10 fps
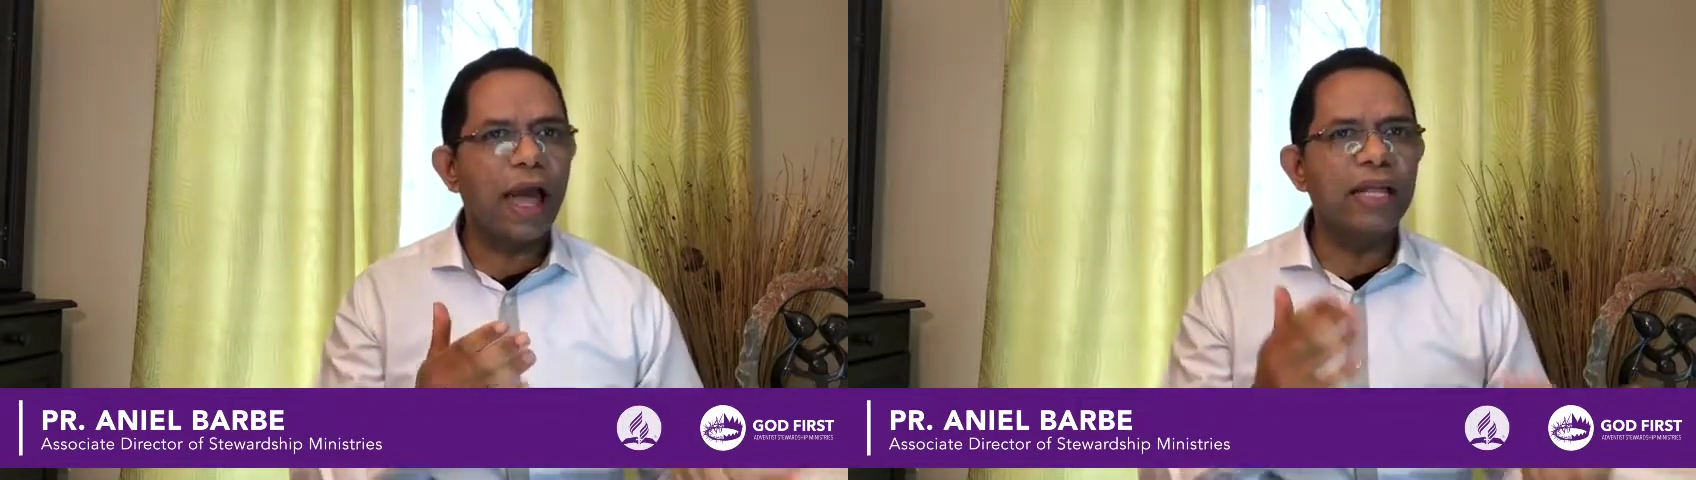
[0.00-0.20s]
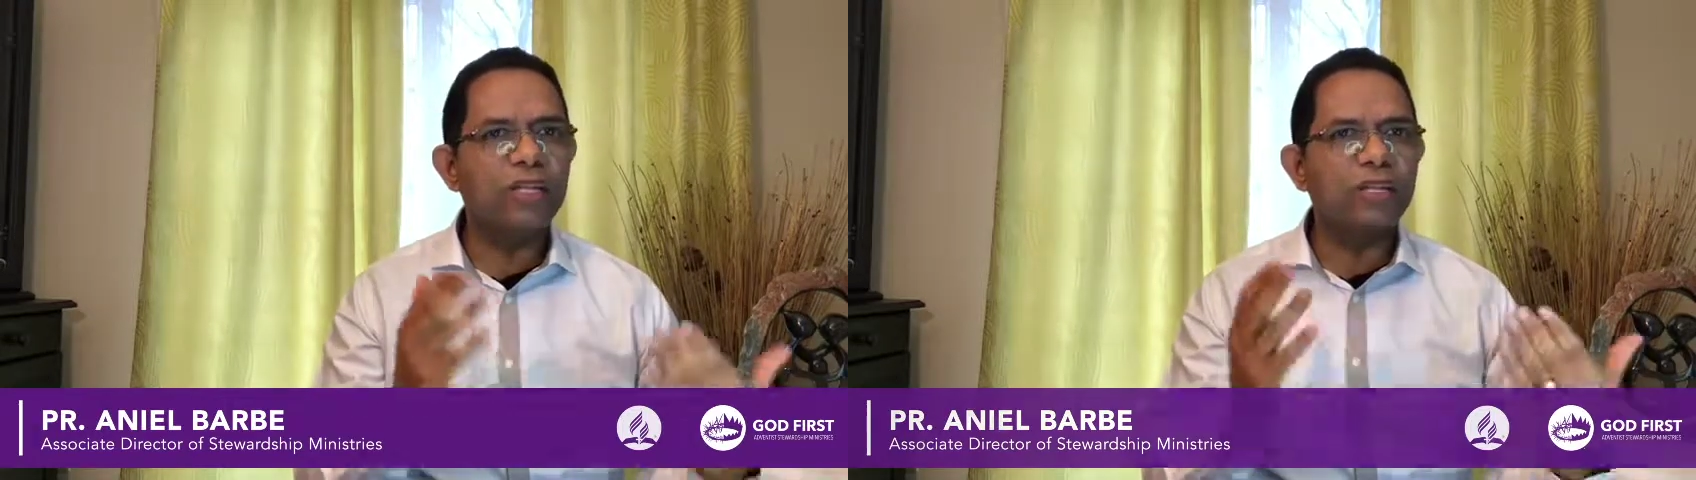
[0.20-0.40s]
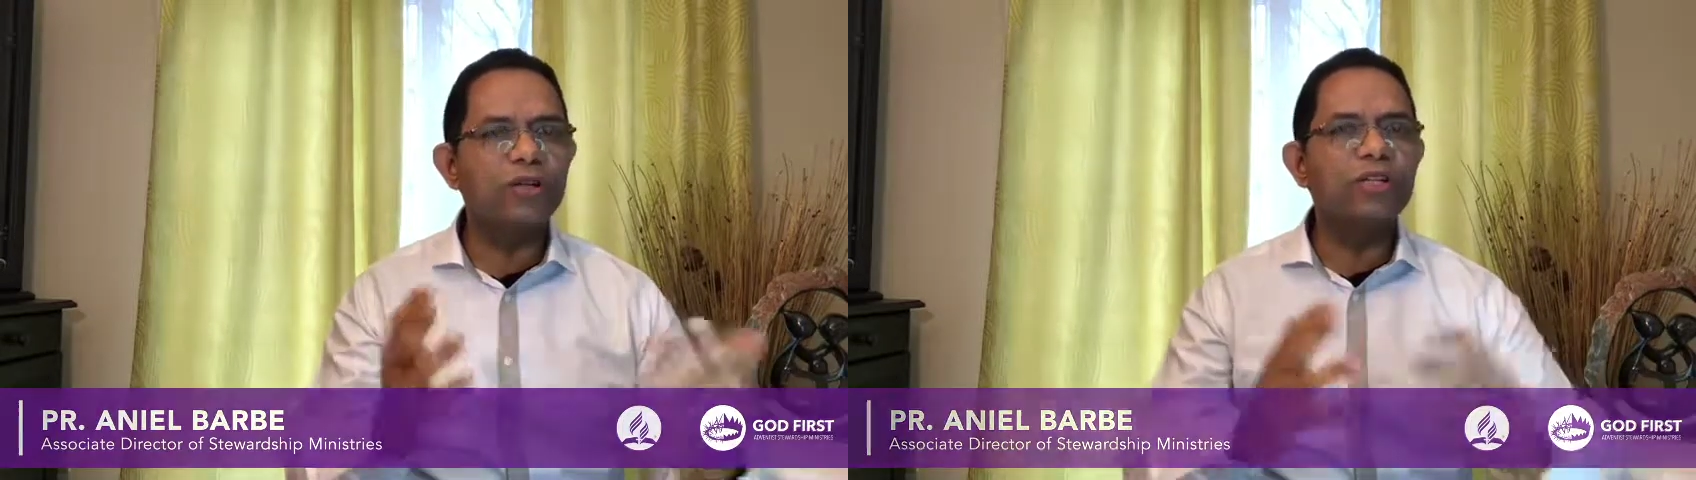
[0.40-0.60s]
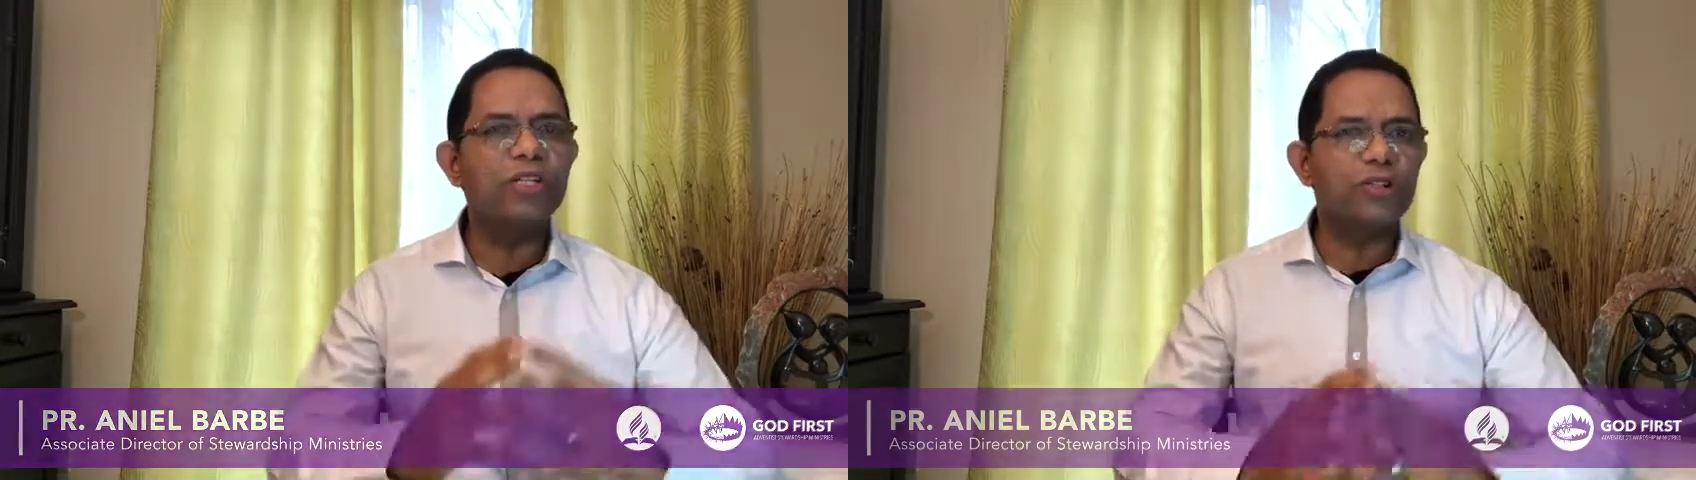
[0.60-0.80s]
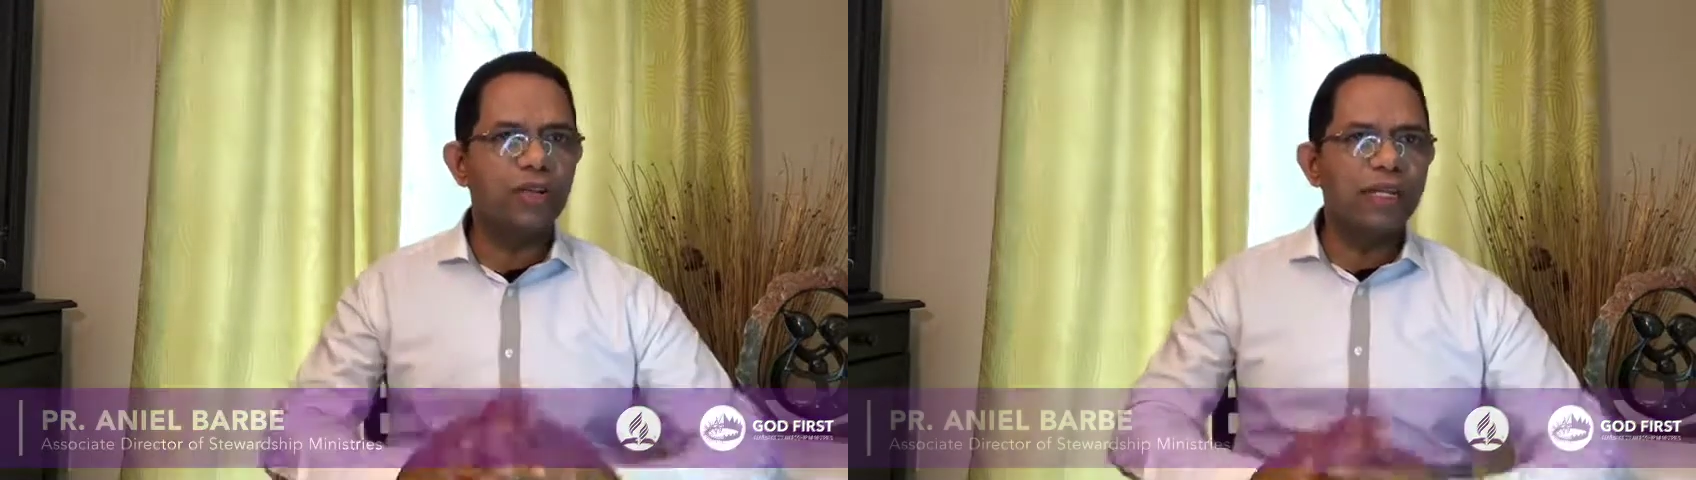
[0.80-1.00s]
and
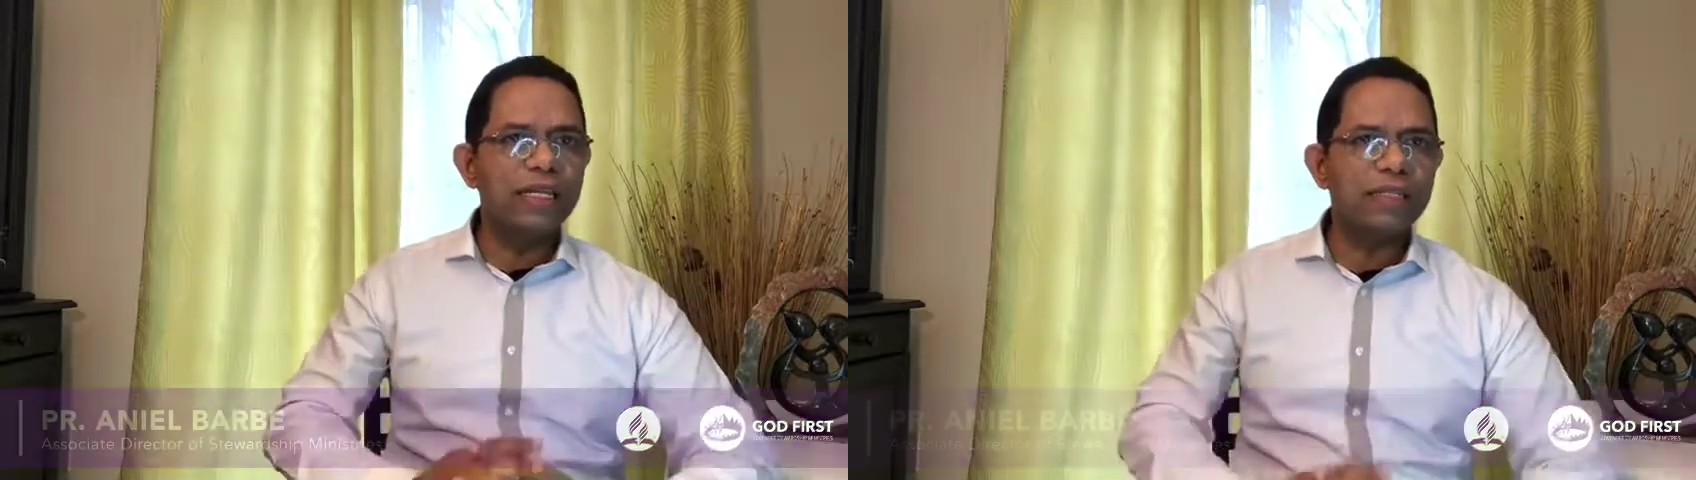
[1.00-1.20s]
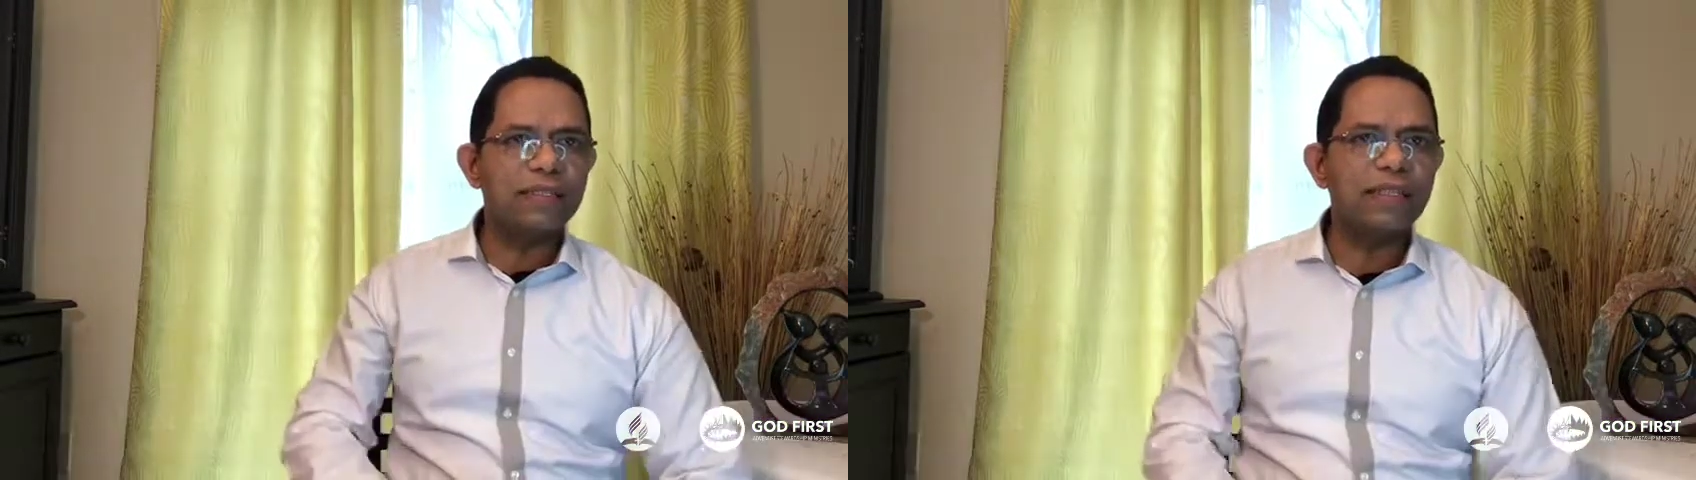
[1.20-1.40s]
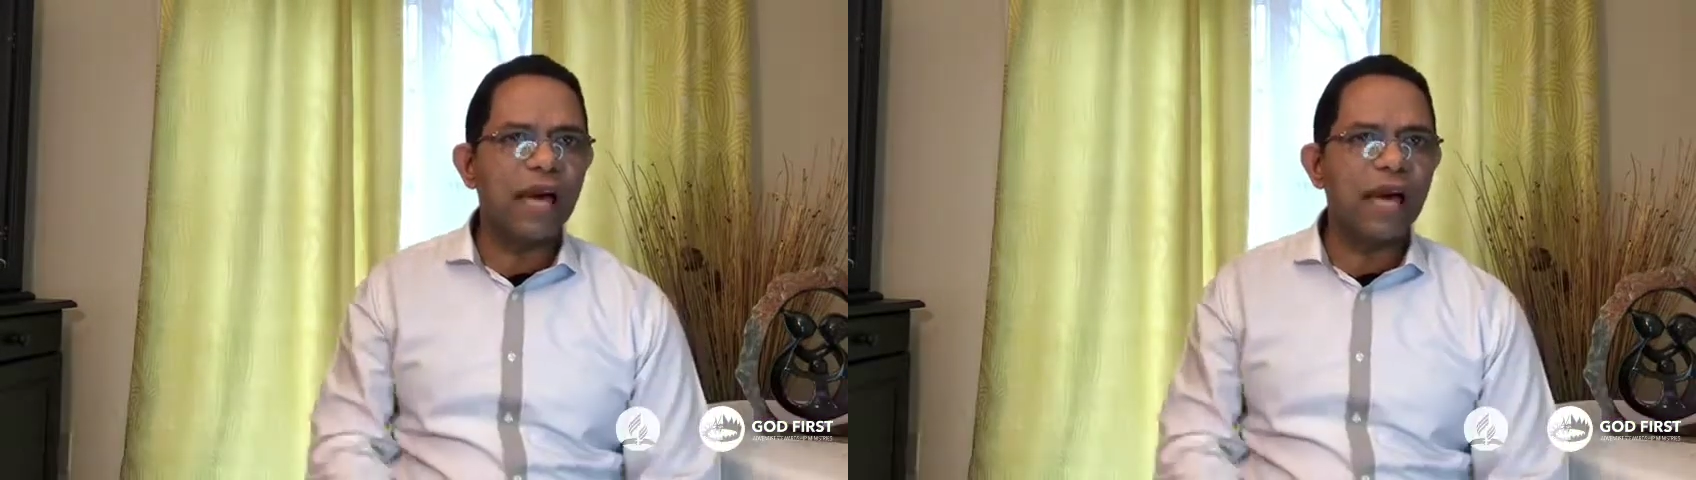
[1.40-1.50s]
church related